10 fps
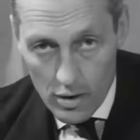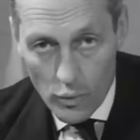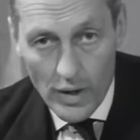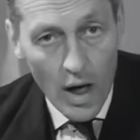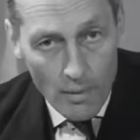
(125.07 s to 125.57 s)

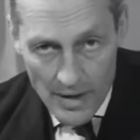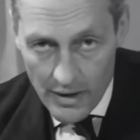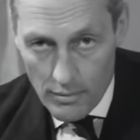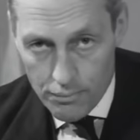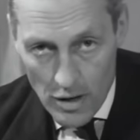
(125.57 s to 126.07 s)
We are
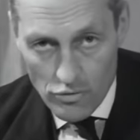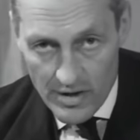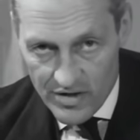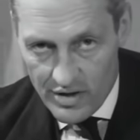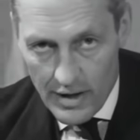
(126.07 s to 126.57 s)
making
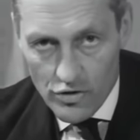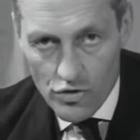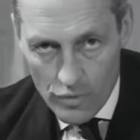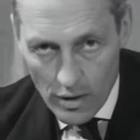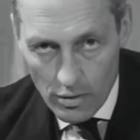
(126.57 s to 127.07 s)
progress in that
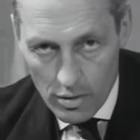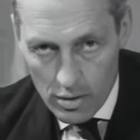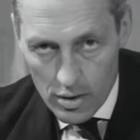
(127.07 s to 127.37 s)
struggle,